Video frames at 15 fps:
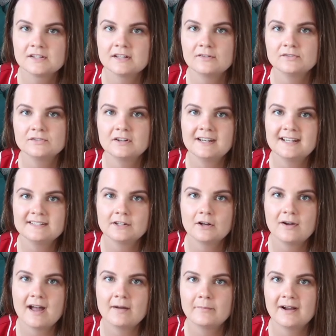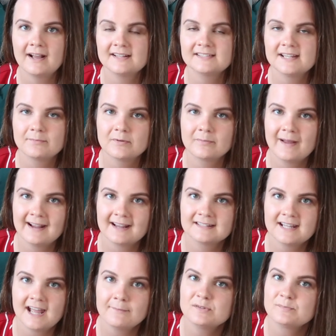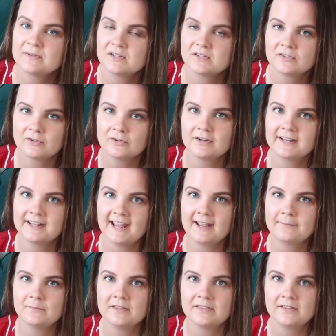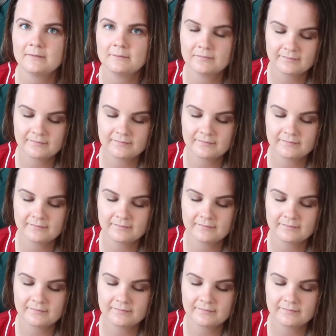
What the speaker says: there was no need to go out and buy a separate pack of tabs because it already came with them.